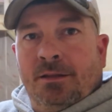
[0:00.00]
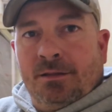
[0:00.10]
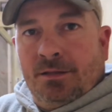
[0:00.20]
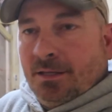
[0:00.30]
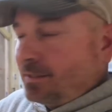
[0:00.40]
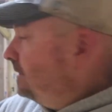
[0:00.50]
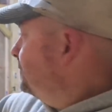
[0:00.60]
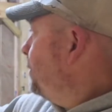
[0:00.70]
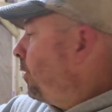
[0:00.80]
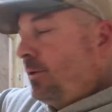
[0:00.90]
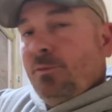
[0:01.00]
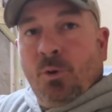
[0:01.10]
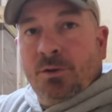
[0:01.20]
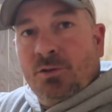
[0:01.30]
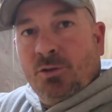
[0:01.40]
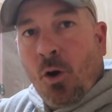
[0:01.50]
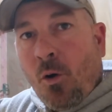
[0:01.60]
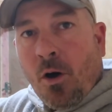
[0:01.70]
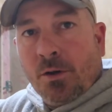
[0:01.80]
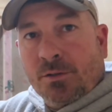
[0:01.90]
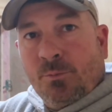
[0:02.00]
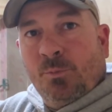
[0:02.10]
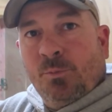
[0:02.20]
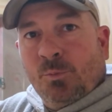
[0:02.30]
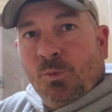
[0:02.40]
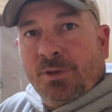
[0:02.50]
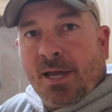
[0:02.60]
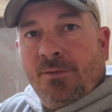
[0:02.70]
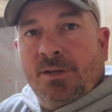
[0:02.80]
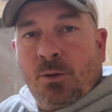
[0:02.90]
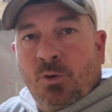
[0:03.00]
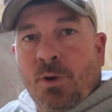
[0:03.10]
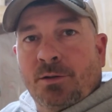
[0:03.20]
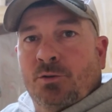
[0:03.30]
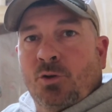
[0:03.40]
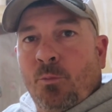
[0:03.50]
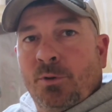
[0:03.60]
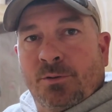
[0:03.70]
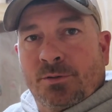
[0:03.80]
this is part of what's so awesome with having that Woodmizer sawmill